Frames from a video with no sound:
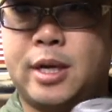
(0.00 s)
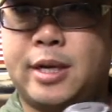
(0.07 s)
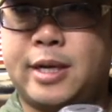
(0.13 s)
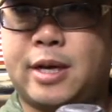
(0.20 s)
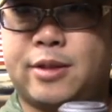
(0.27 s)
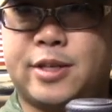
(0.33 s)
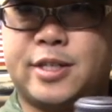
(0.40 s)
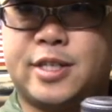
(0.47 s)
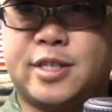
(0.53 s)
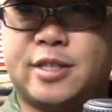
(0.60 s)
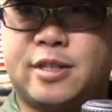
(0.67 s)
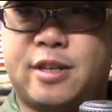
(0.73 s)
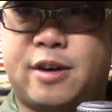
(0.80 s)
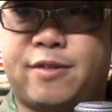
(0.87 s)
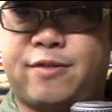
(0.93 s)
Now this is
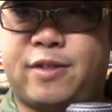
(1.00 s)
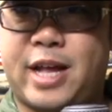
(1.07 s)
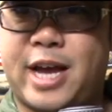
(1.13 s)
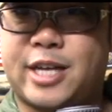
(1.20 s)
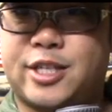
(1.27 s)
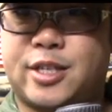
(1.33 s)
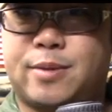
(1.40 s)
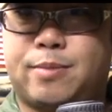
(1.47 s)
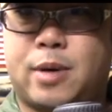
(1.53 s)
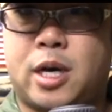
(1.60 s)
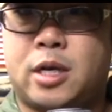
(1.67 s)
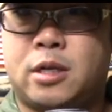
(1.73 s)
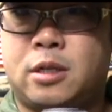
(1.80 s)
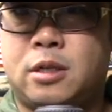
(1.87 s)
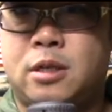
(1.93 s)
their flagship
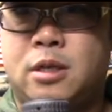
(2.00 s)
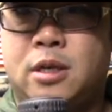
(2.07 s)
model.